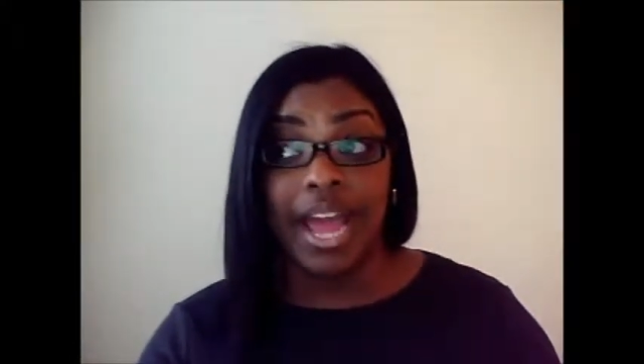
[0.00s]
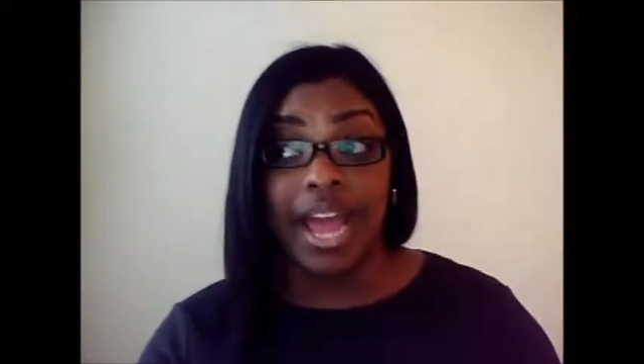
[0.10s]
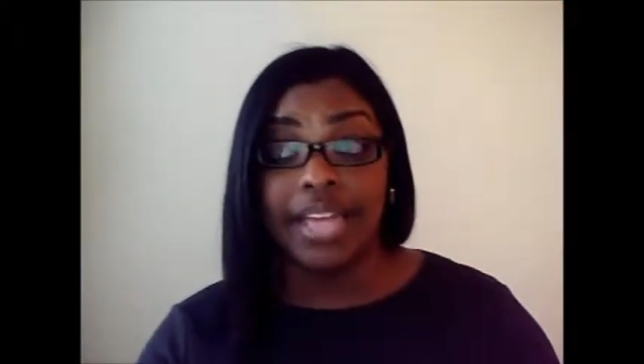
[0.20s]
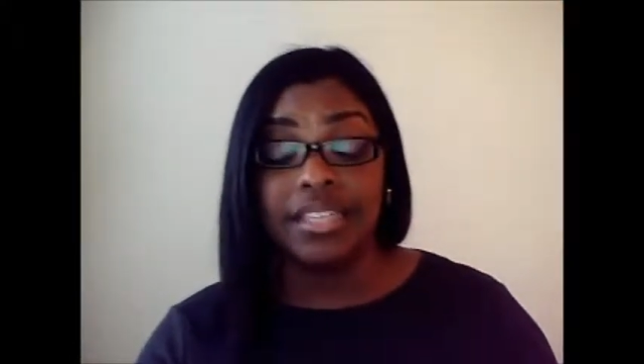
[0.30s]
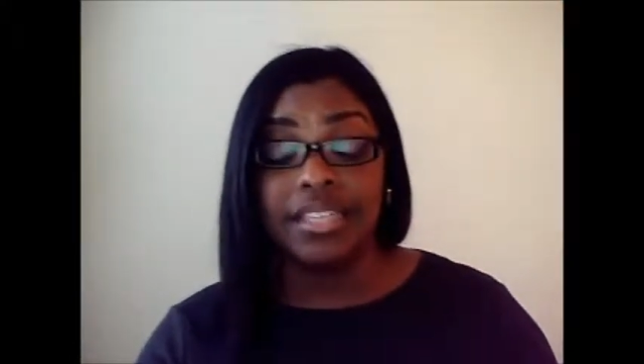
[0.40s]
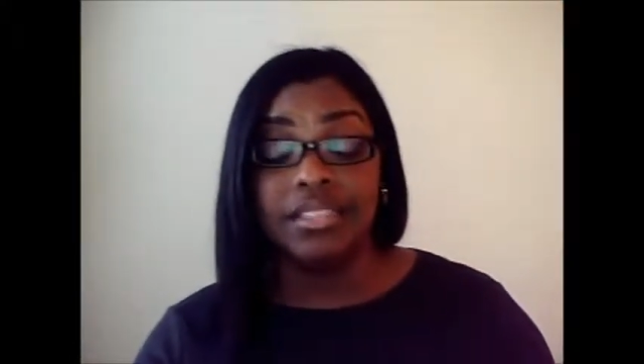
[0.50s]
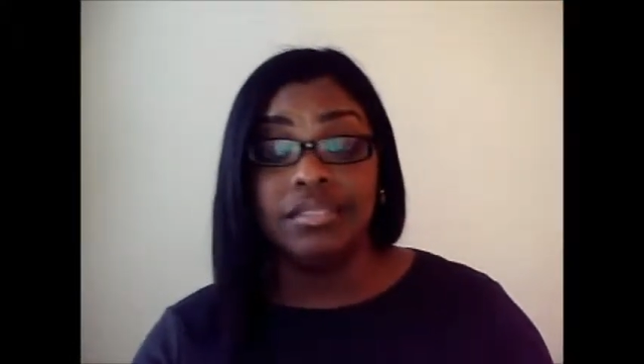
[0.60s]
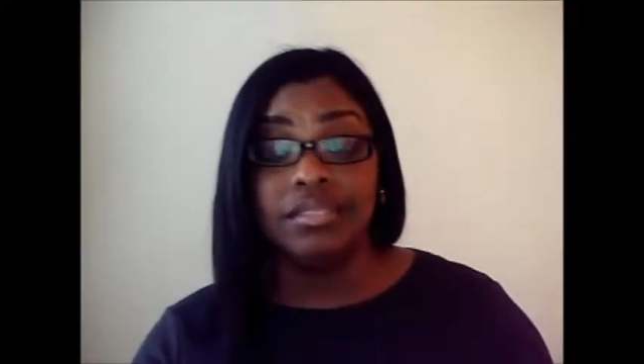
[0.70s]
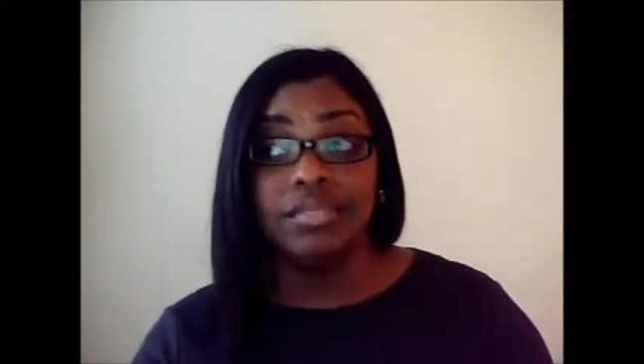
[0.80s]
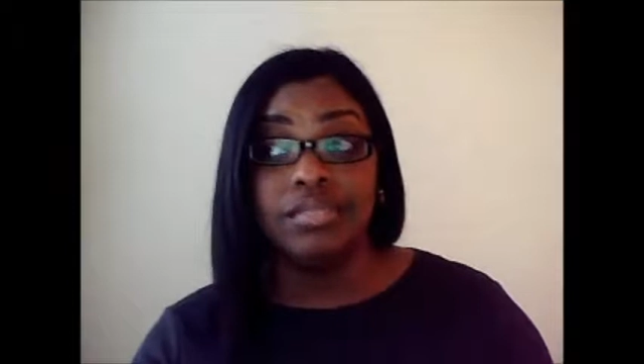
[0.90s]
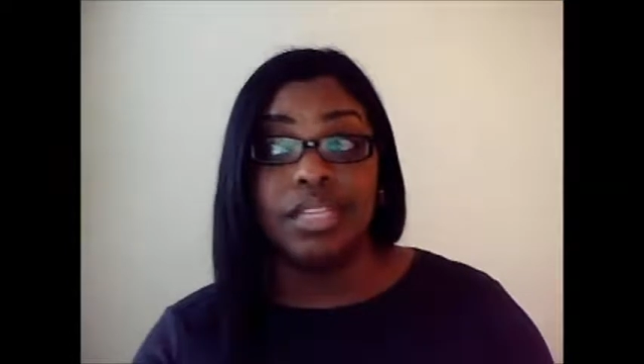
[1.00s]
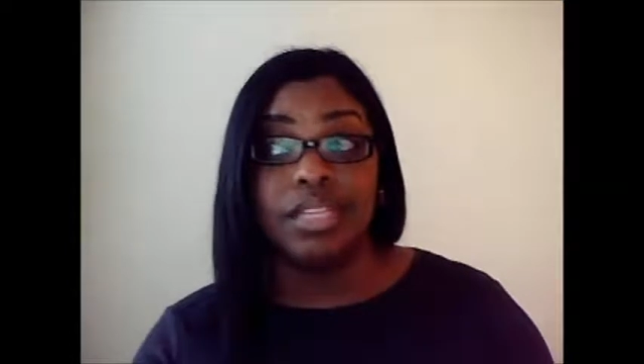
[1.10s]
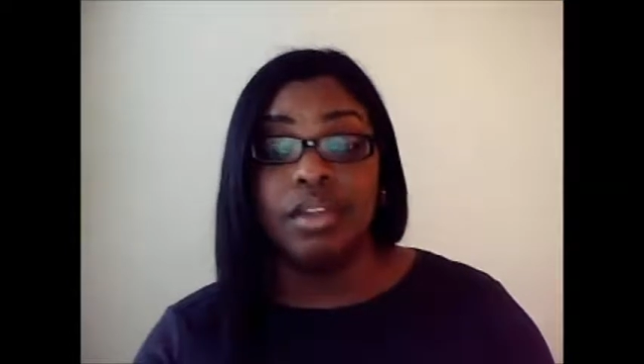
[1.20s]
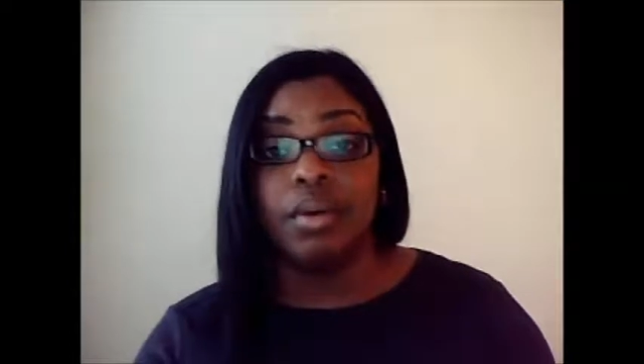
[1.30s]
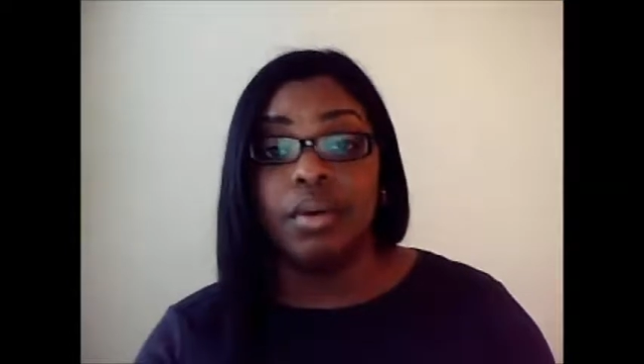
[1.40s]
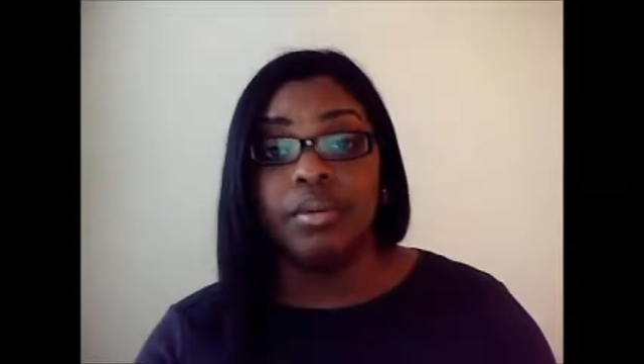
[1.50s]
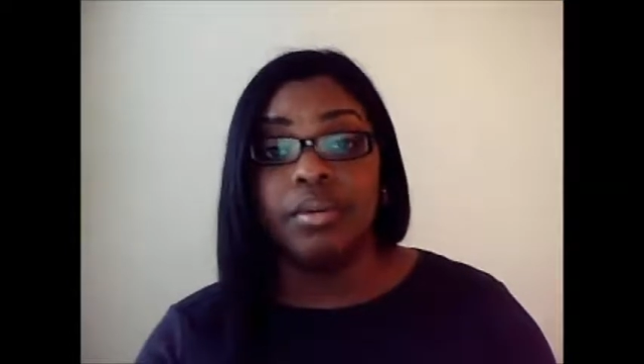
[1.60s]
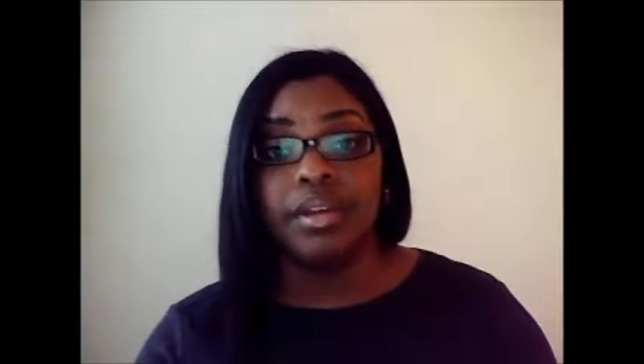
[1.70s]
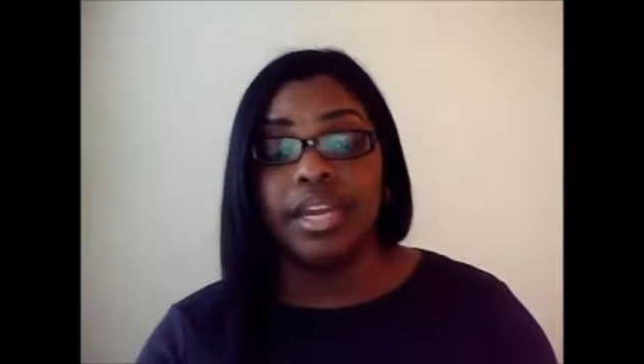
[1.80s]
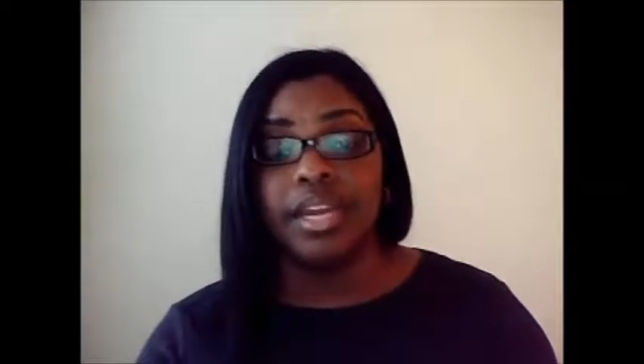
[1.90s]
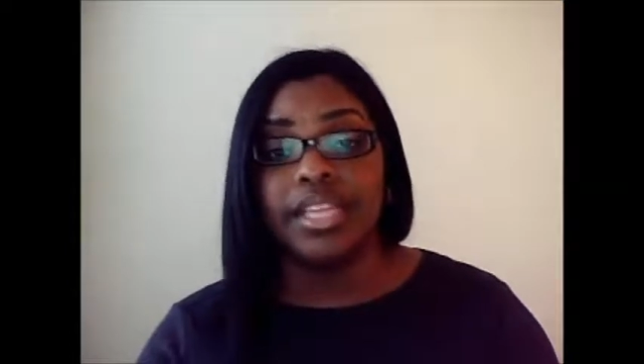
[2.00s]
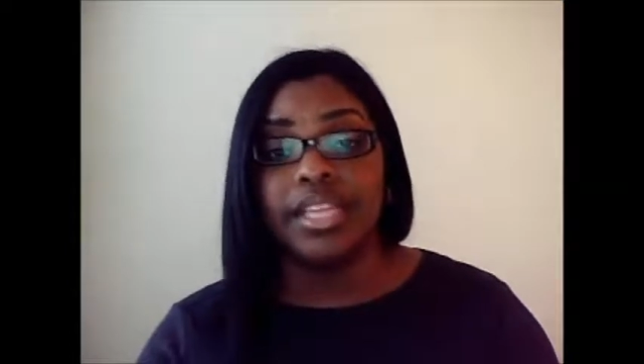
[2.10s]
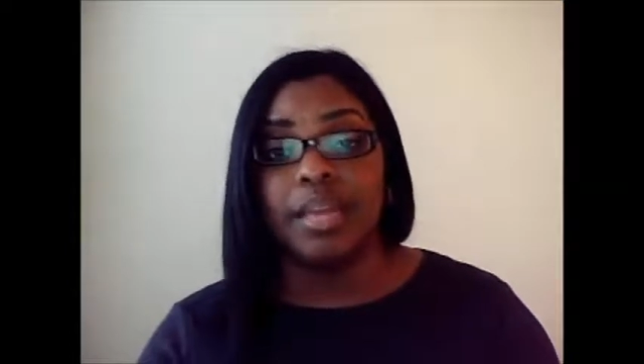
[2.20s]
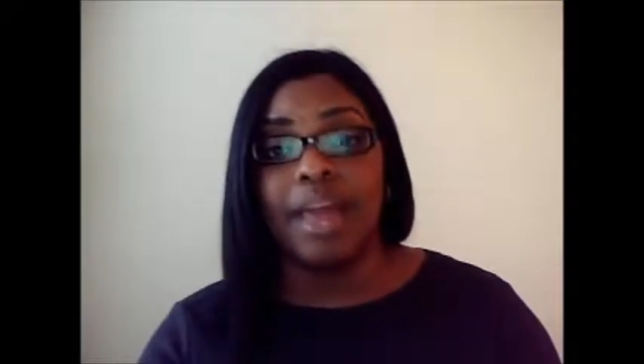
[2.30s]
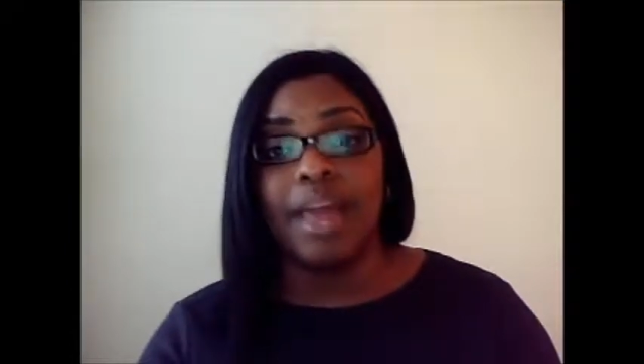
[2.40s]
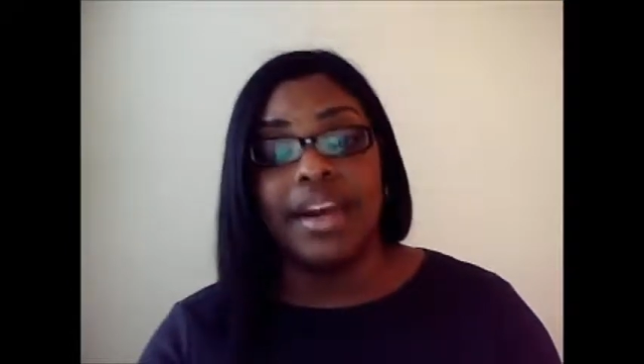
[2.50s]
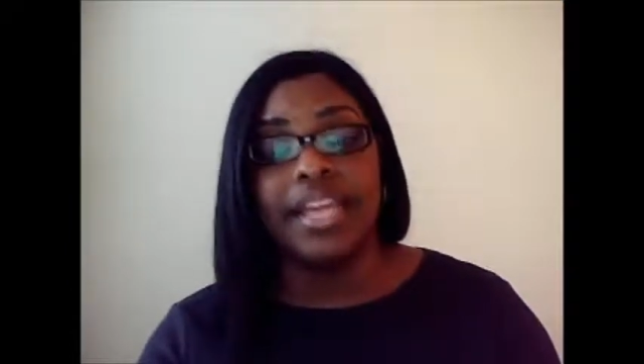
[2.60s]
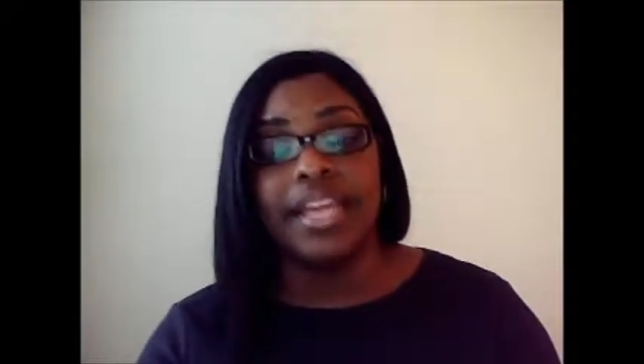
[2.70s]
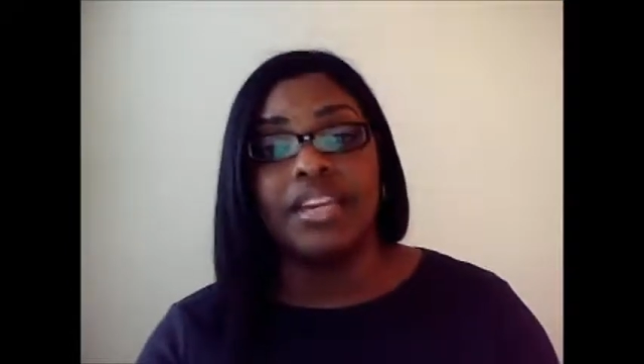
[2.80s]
I didn't know anything about it.